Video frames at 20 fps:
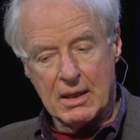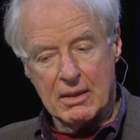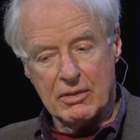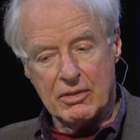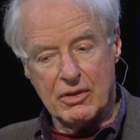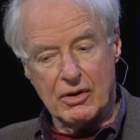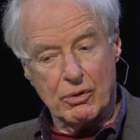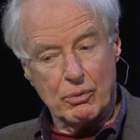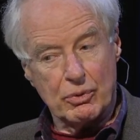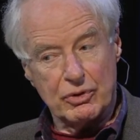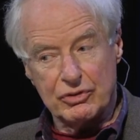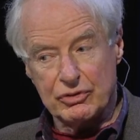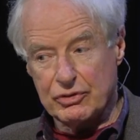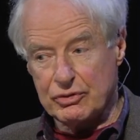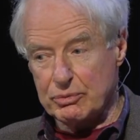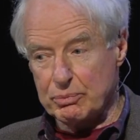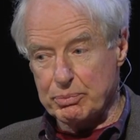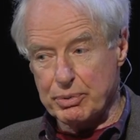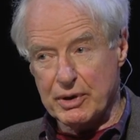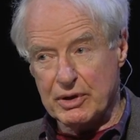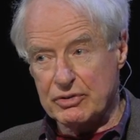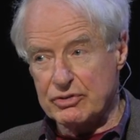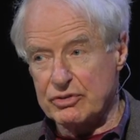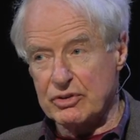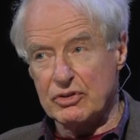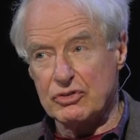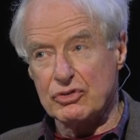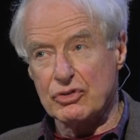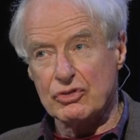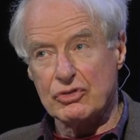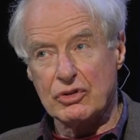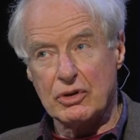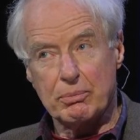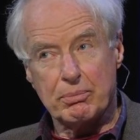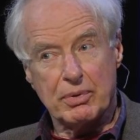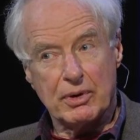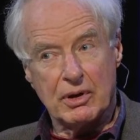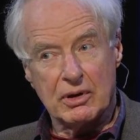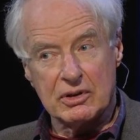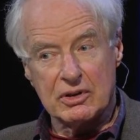There was press
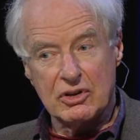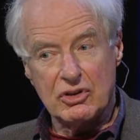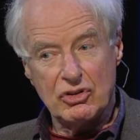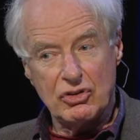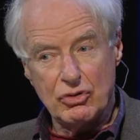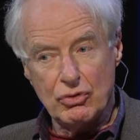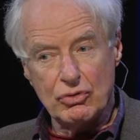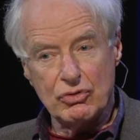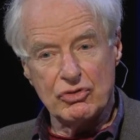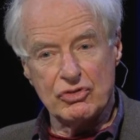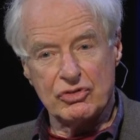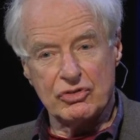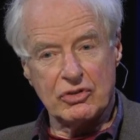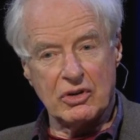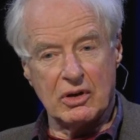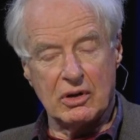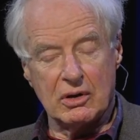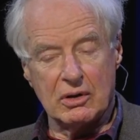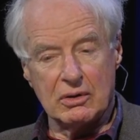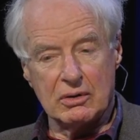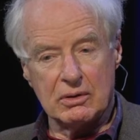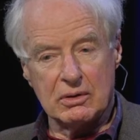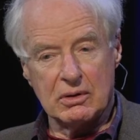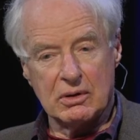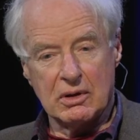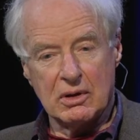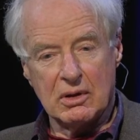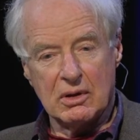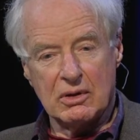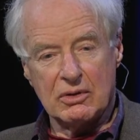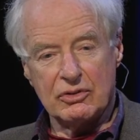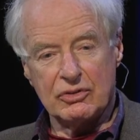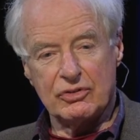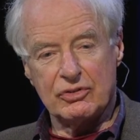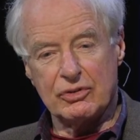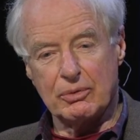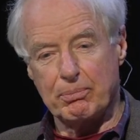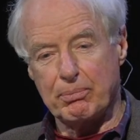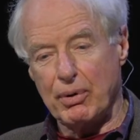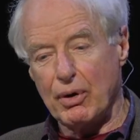censorship on a huge scale,
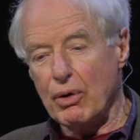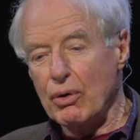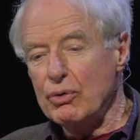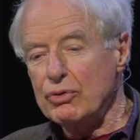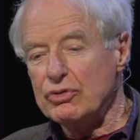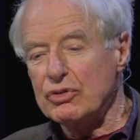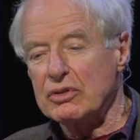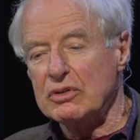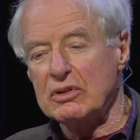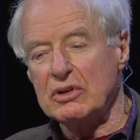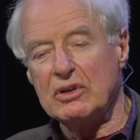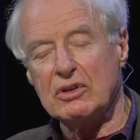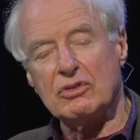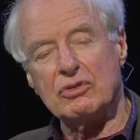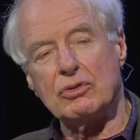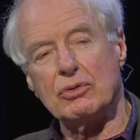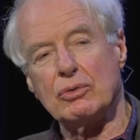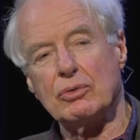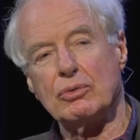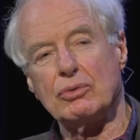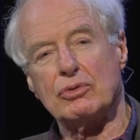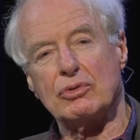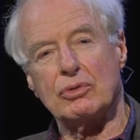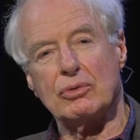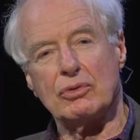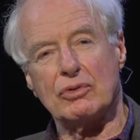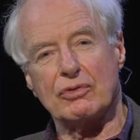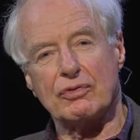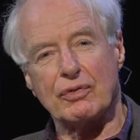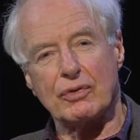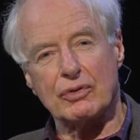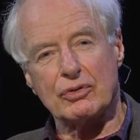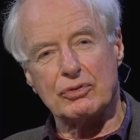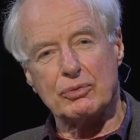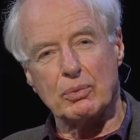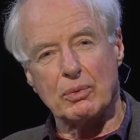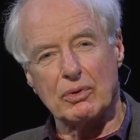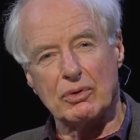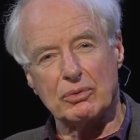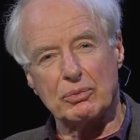supposedly due to the First
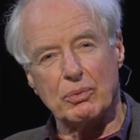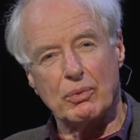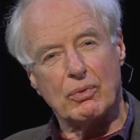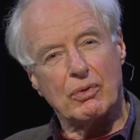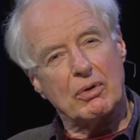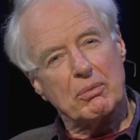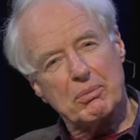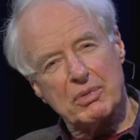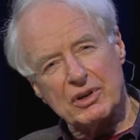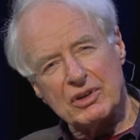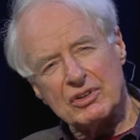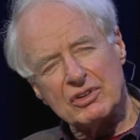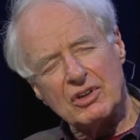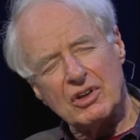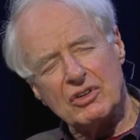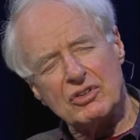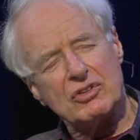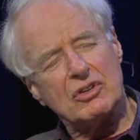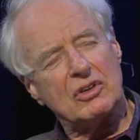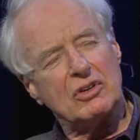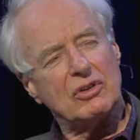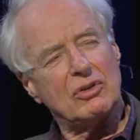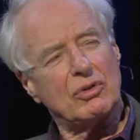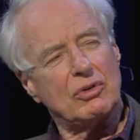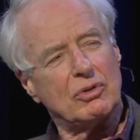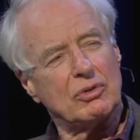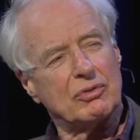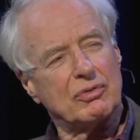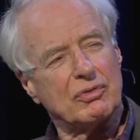World War, but it continued